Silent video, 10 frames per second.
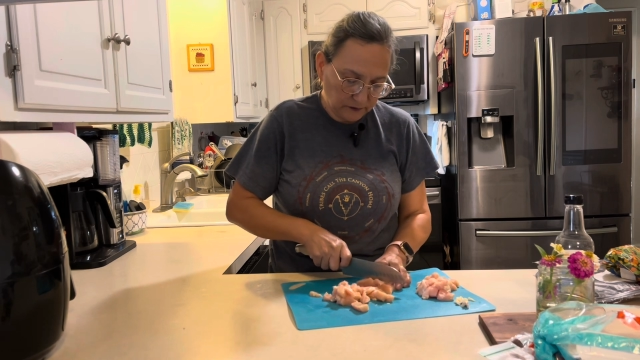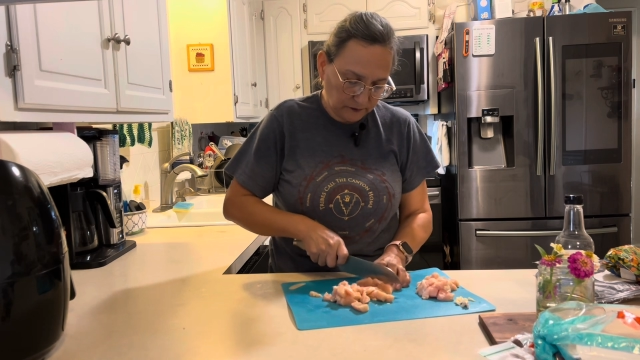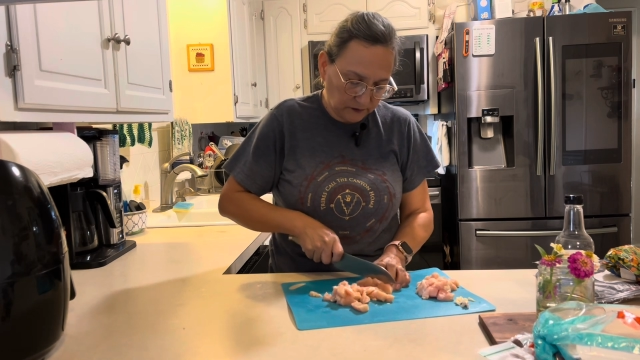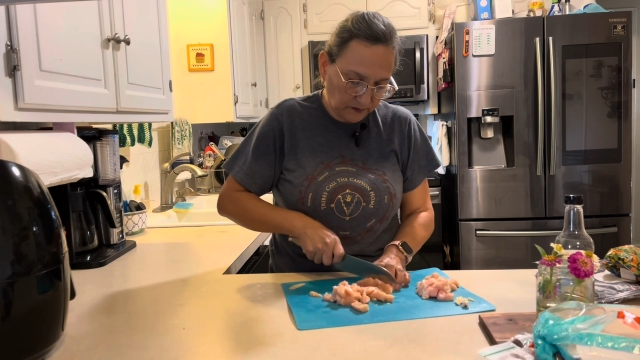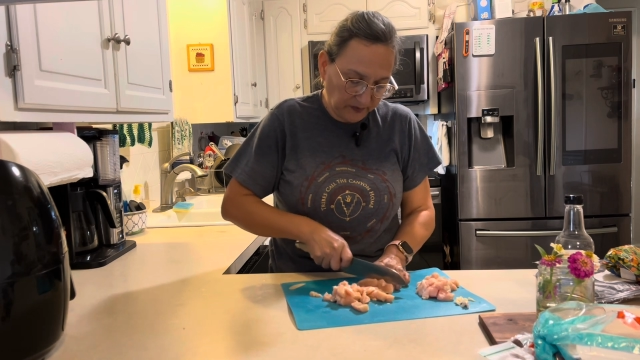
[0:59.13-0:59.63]

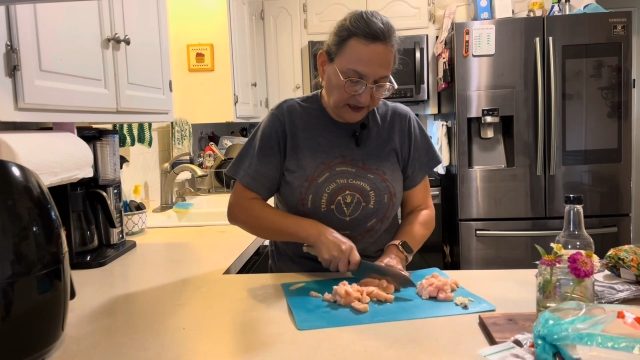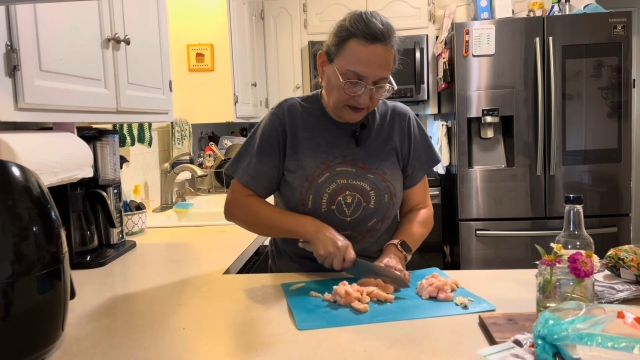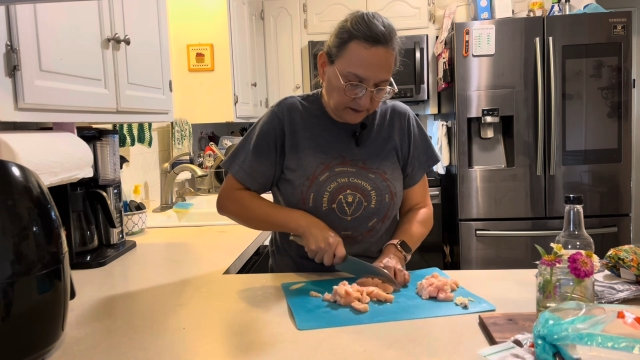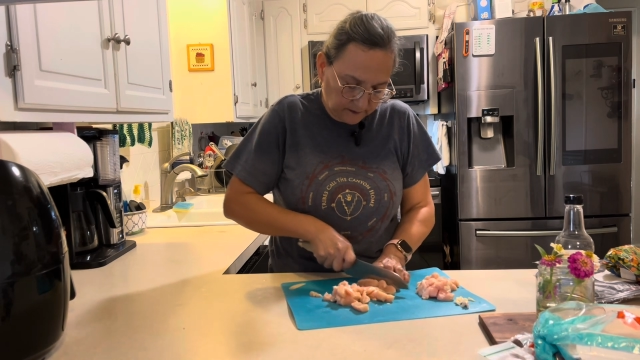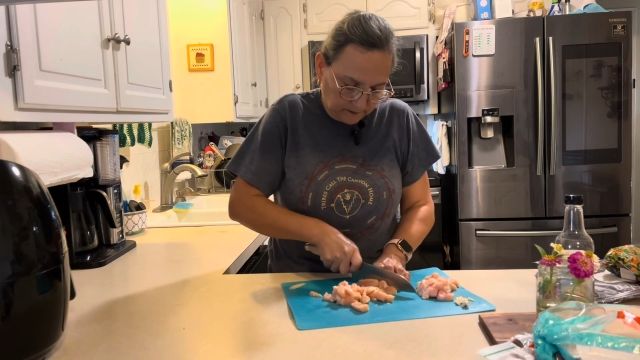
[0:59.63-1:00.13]
or a meat
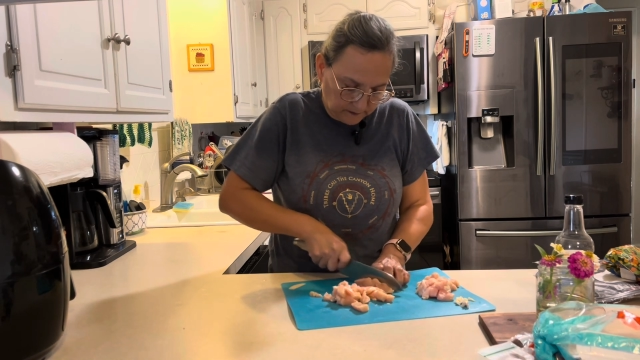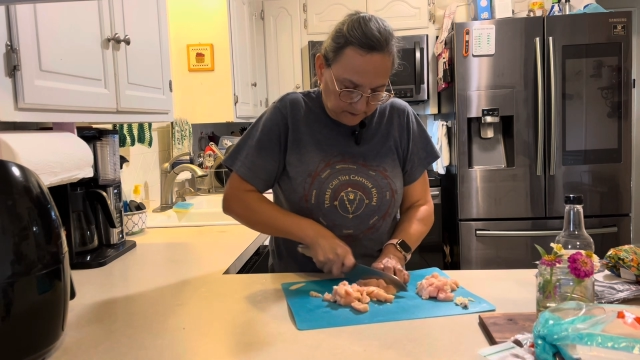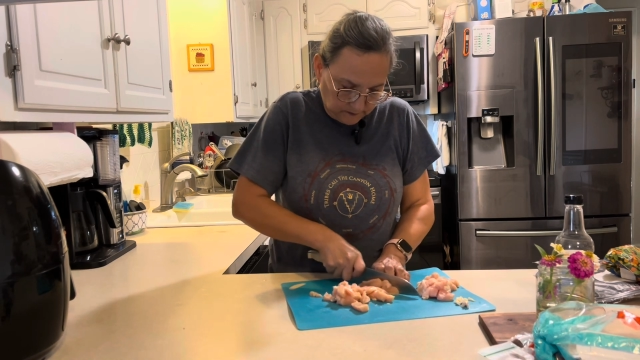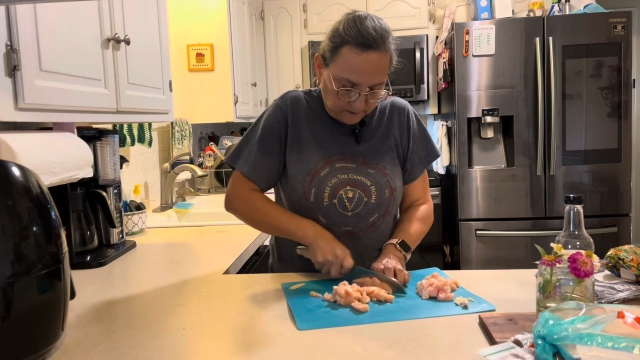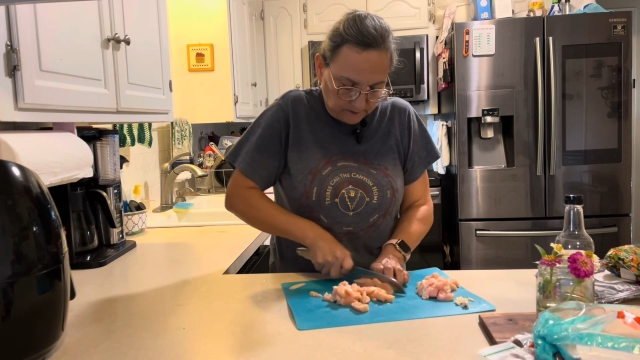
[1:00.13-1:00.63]

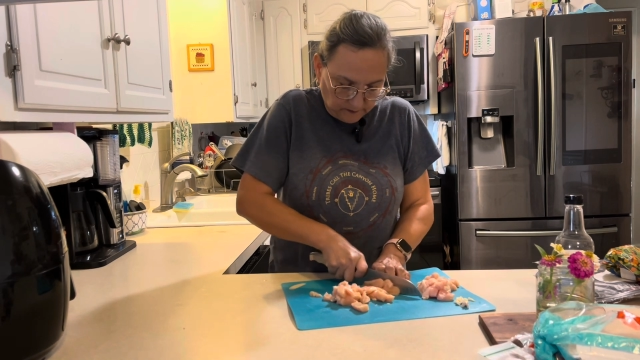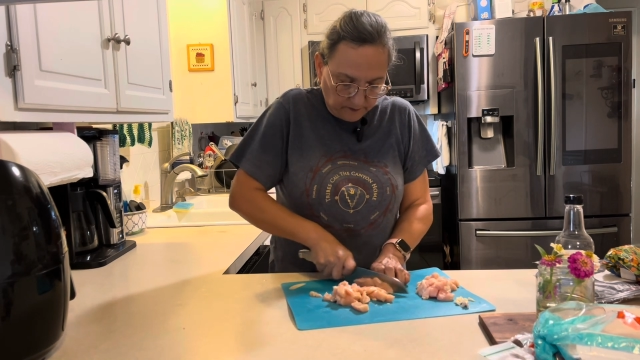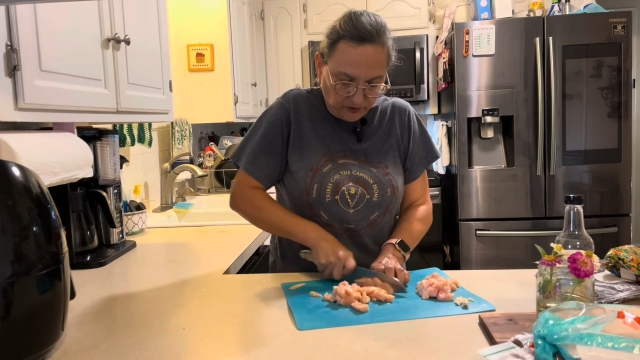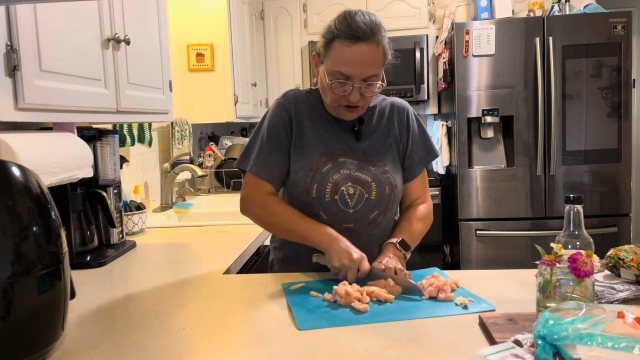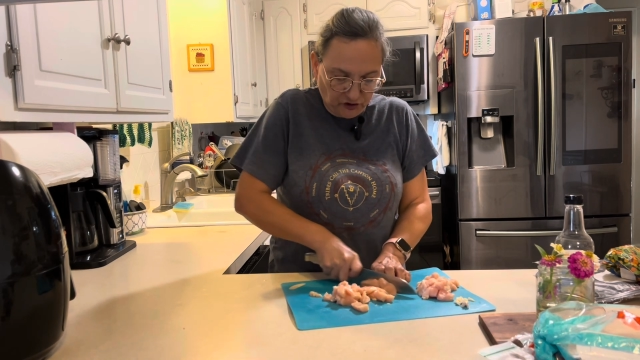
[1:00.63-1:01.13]

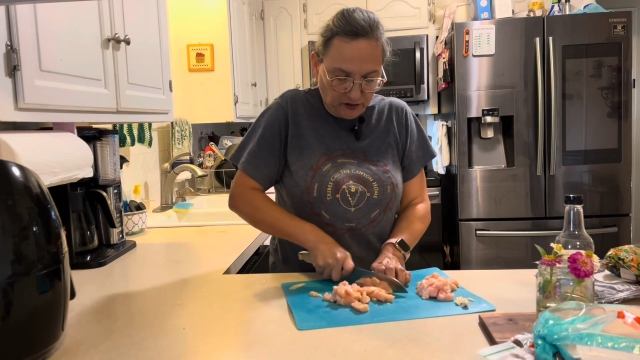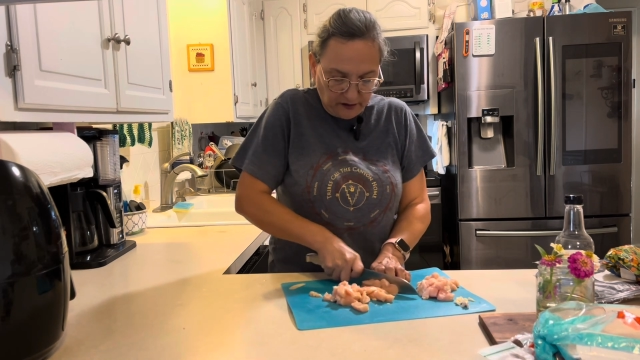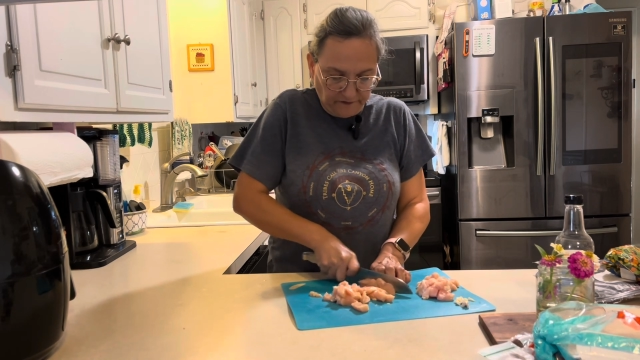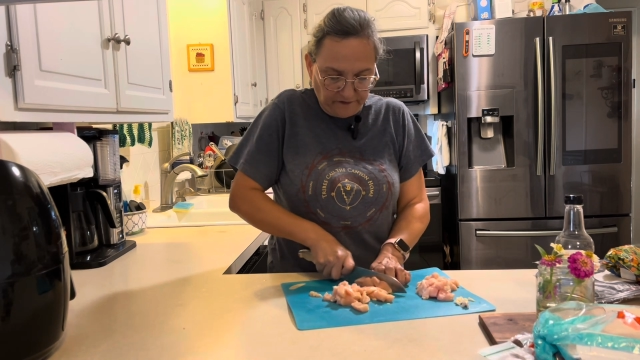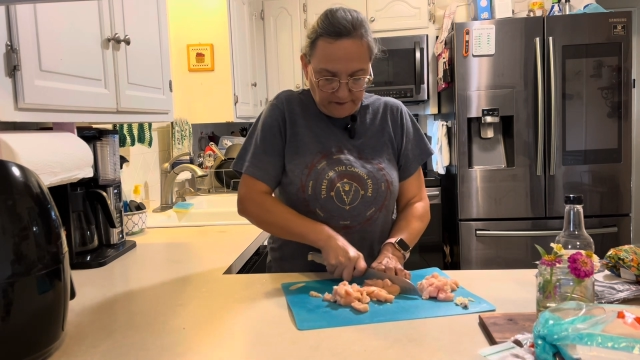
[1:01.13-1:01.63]
butcher
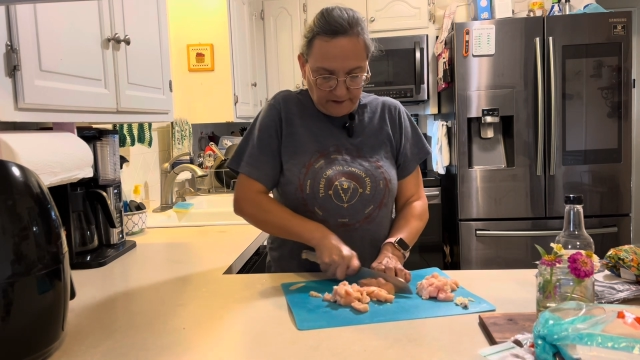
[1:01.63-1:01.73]
knife.